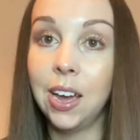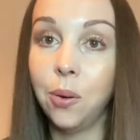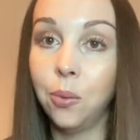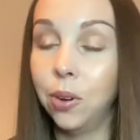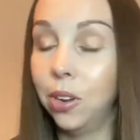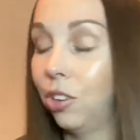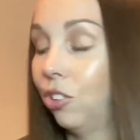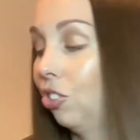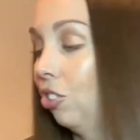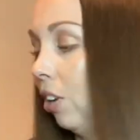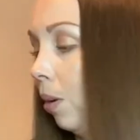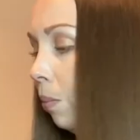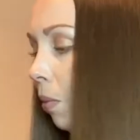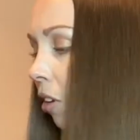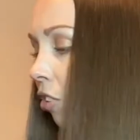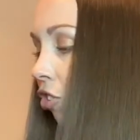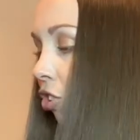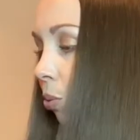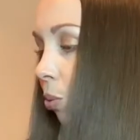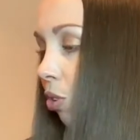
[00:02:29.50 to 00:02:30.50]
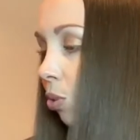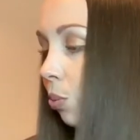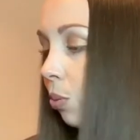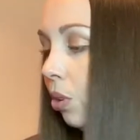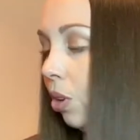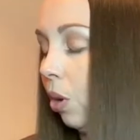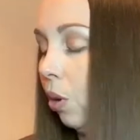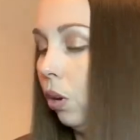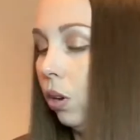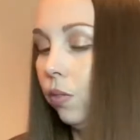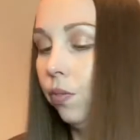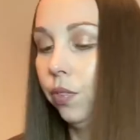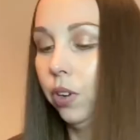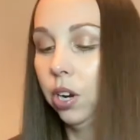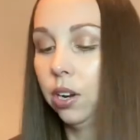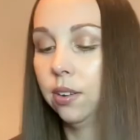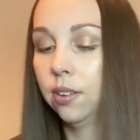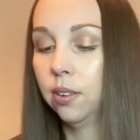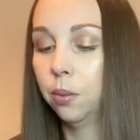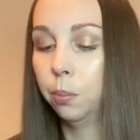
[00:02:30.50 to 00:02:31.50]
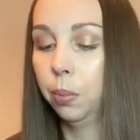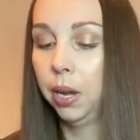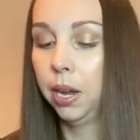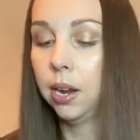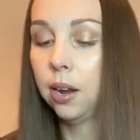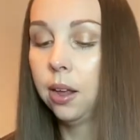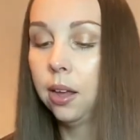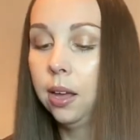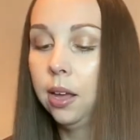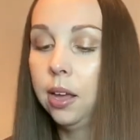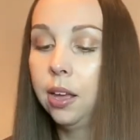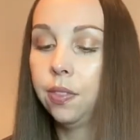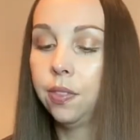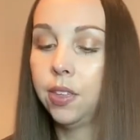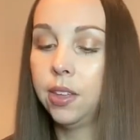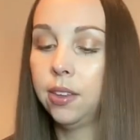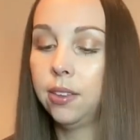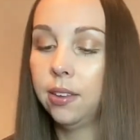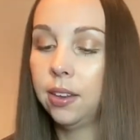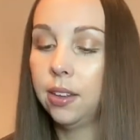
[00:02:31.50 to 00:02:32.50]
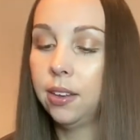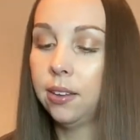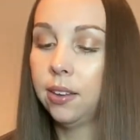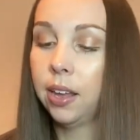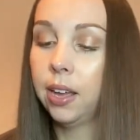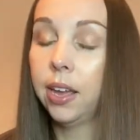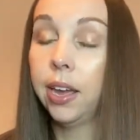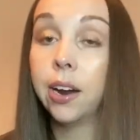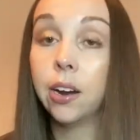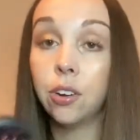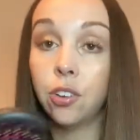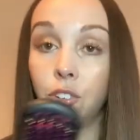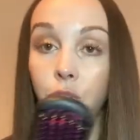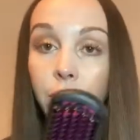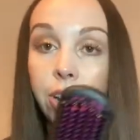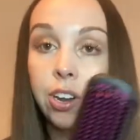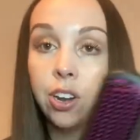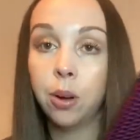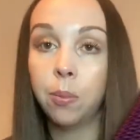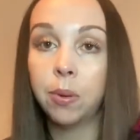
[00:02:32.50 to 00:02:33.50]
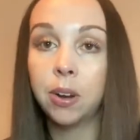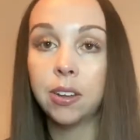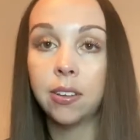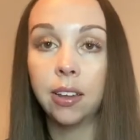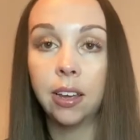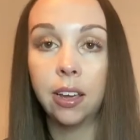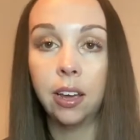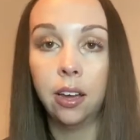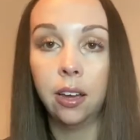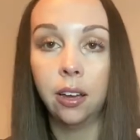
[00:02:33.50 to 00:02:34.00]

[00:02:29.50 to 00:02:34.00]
which I'm not sure which one will go up first, but this is a hair straightener, but it's like a